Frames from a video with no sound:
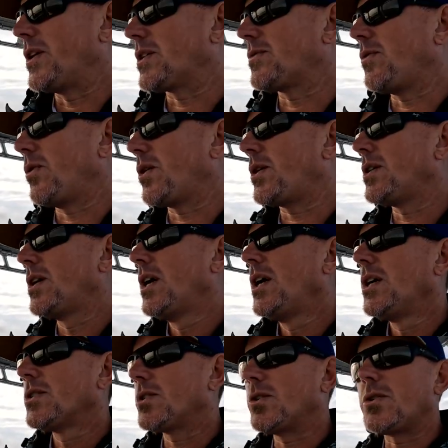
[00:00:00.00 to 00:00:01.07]
fish for.
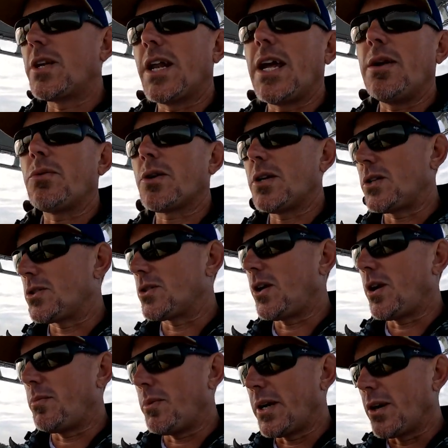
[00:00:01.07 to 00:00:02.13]
So today we're gonna
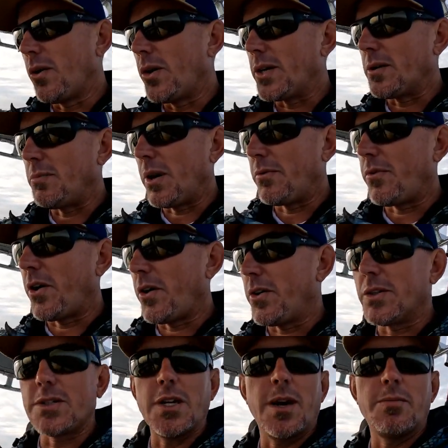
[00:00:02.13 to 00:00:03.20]
start by going to my
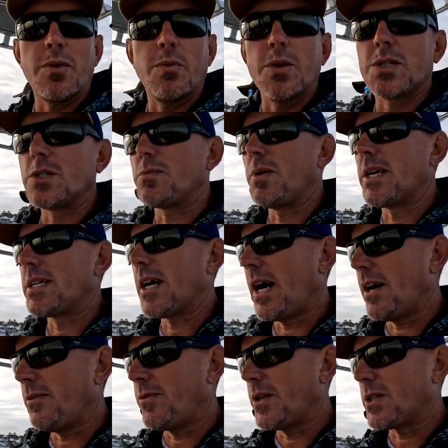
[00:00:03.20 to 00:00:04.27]
farthest number, which is my
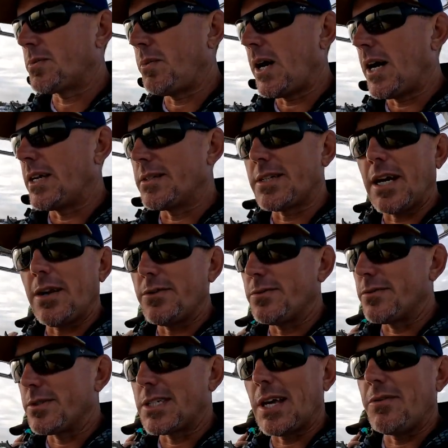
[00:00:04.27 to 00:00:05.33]
tilefish spot. It's out
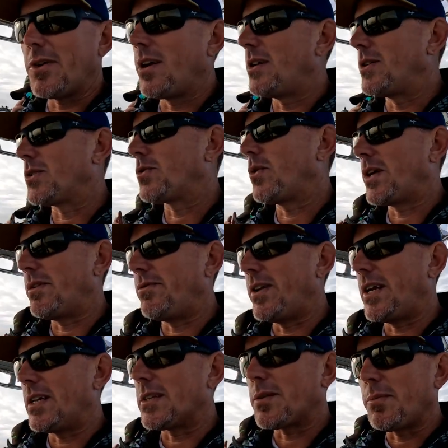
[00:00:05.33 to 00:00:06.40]
in 720
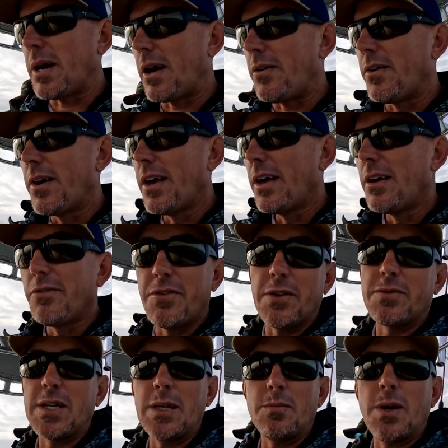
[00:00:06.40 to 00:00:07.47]
feet. It's about
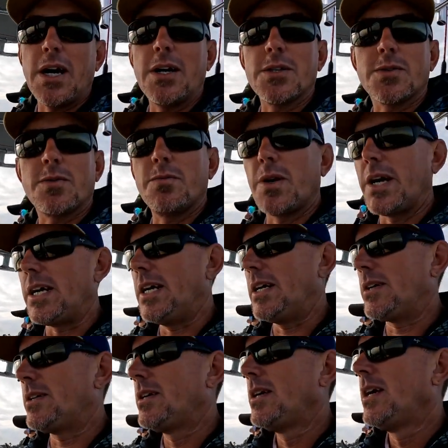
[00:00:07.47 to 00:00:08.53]
15 miles from right
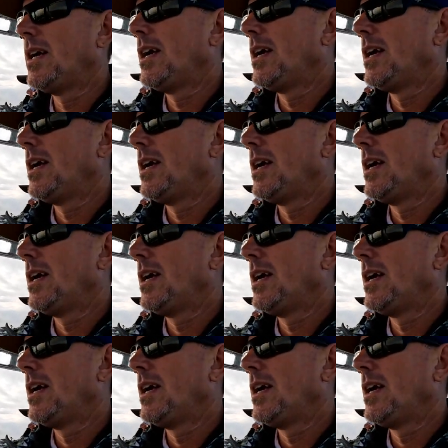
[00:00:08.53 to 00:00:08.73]
here.